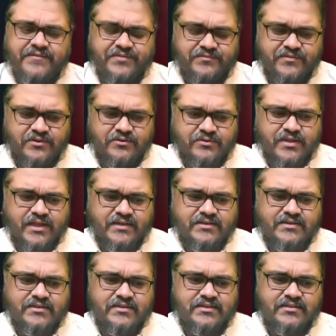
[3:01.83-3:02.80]
And when we look
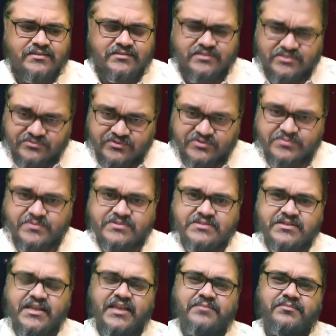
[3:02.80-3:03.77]
at this
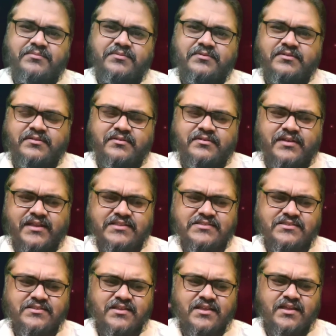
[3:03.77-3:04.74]
Christmas time,
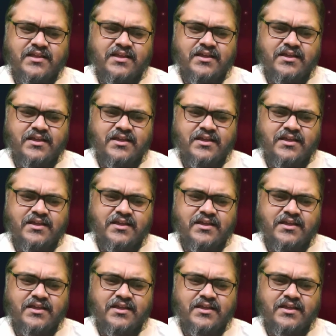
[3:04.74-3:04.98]
let's